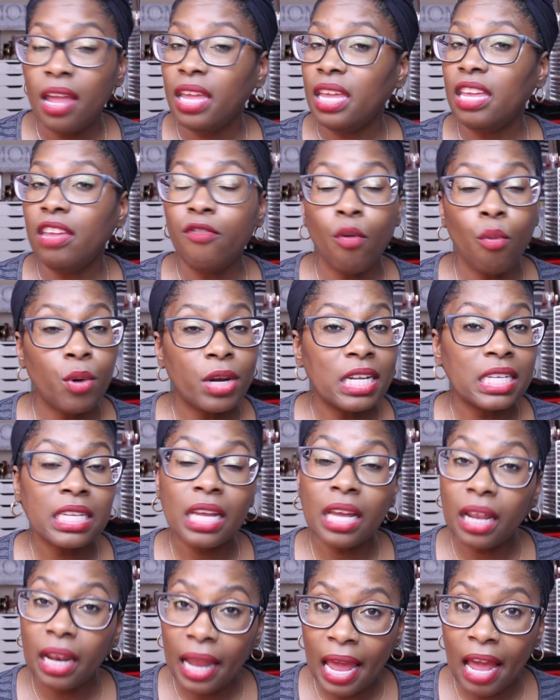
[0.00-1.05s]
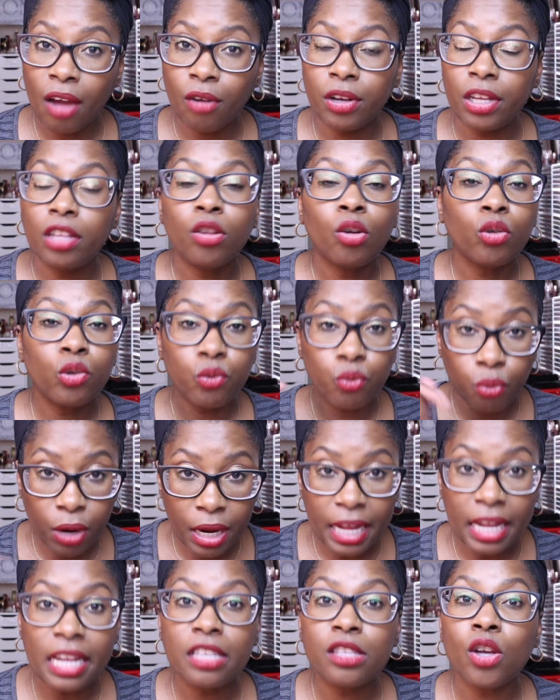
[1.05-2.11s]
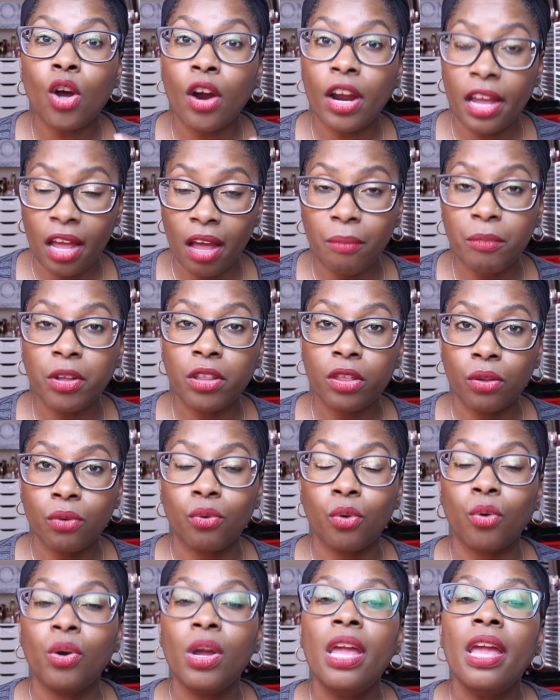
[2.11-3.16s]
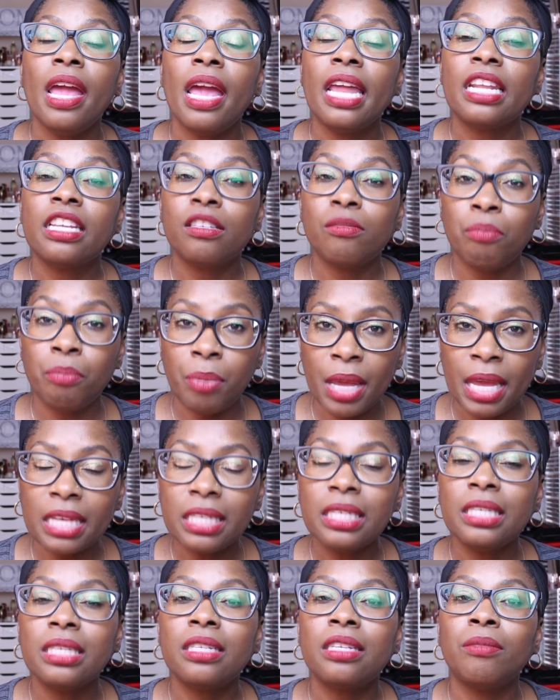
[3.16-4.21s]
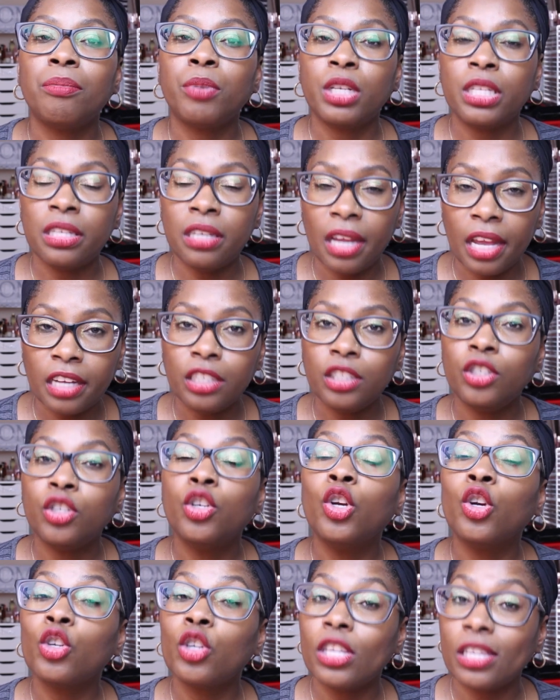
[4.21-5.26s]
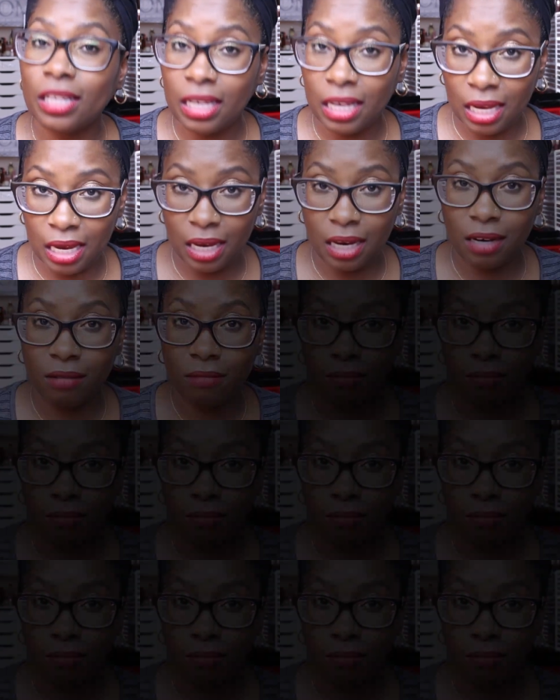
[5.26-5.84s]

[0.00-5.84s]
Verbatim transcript: Even when it's cloudy, those rays are coming through, and it's best to protect your skin.